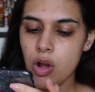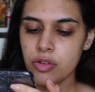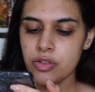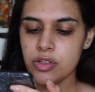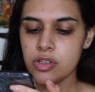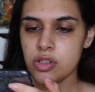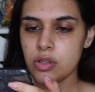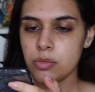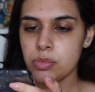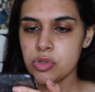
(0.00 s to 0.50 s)
on
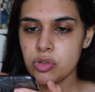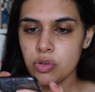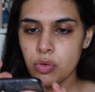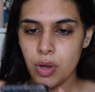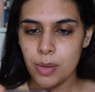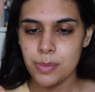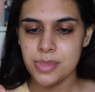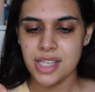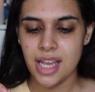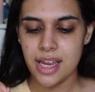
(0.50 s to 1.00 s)
the superdrug
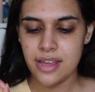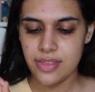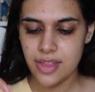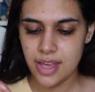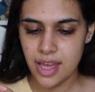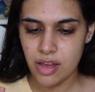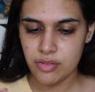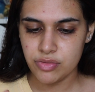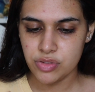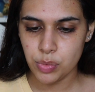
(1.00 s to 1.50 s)
website
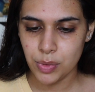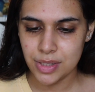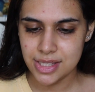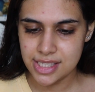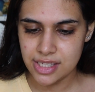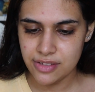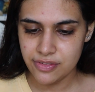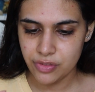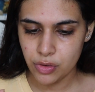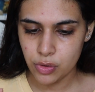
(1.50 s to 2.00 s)
they have
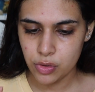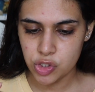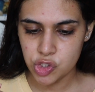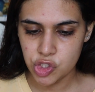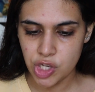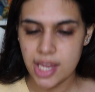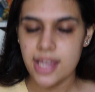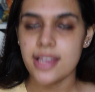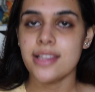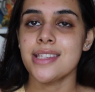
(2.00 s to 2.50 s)
24
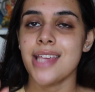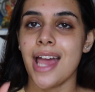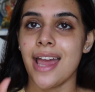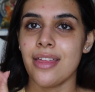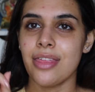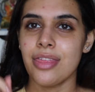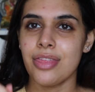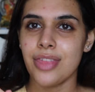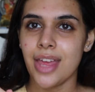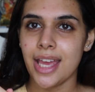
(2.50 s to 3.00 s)
shades
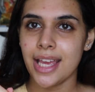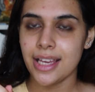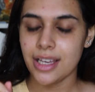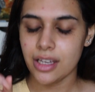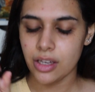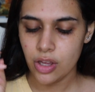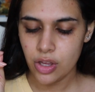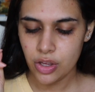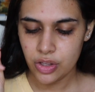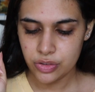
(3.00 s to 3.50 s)
i
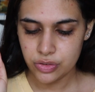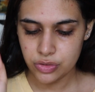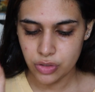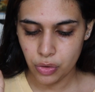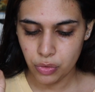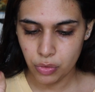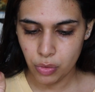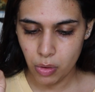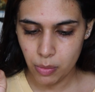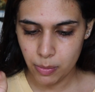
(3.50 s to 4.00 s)
think
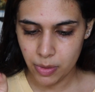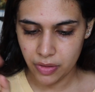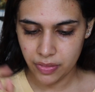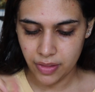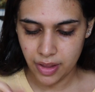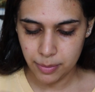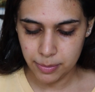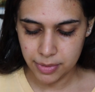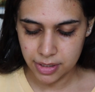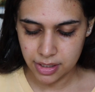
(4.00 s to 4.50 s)
don't quote me on that